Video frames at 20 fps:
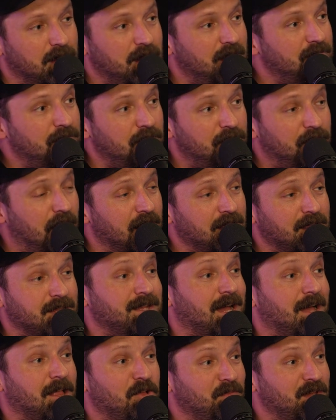Even fighting the
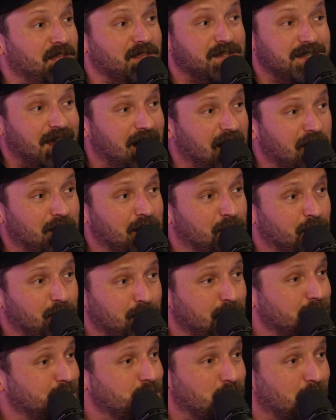Taliban will
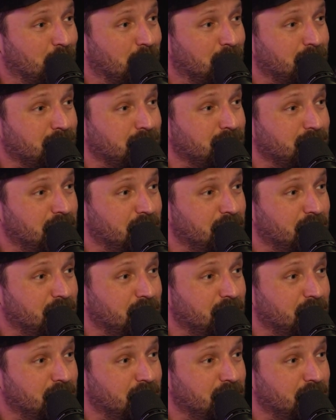withdraw.